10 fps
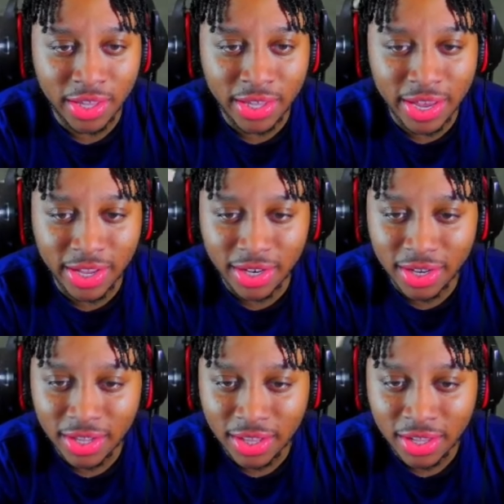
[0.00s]
yet.
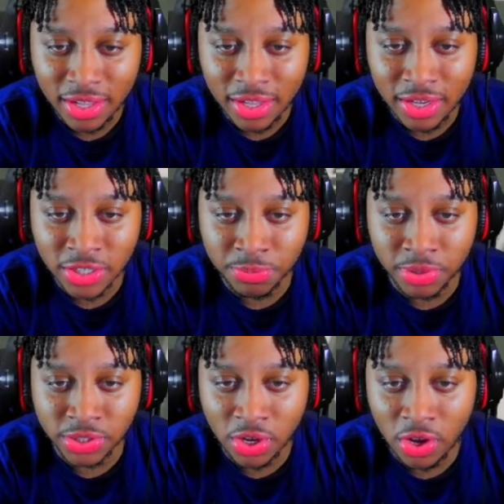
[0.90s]
There's
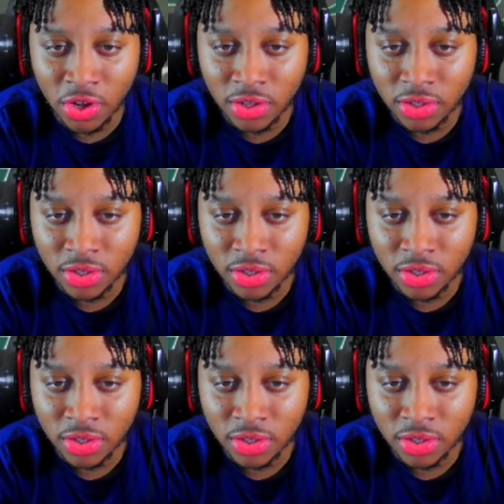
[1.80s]
Breece Hall.